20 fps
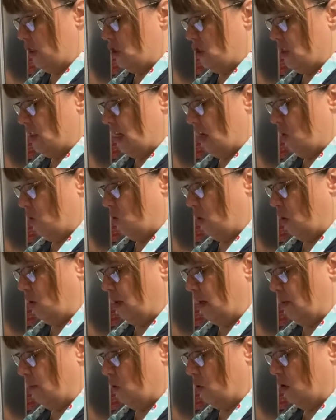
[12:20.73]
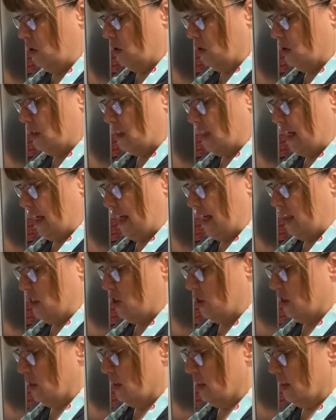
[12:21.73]
that rolling boil stage,
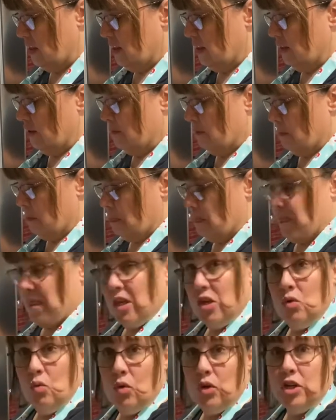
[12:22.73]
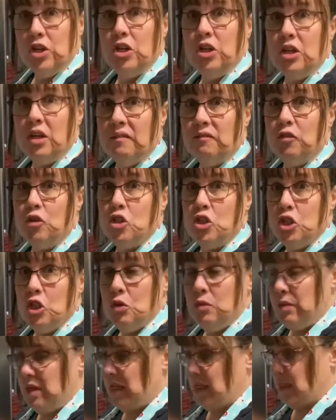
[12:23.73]
you wanna cook it for 2
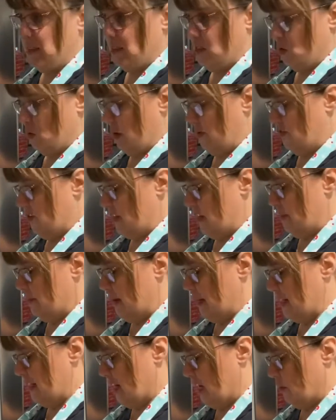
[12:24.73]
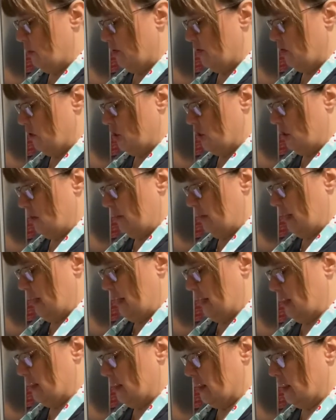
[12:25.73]
minutes. So I've set my timer for 2
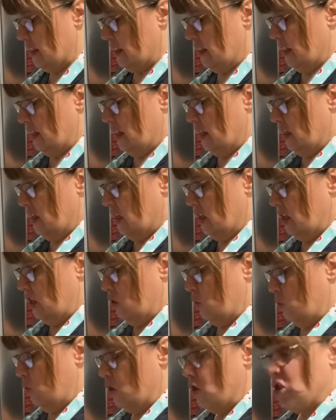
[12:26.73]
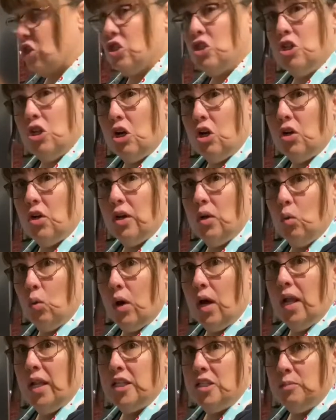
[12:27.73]
minutes. You wanna stir it
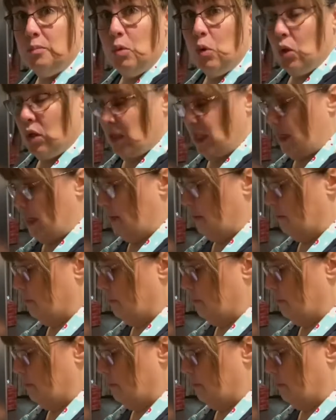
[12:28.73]
while it's boiling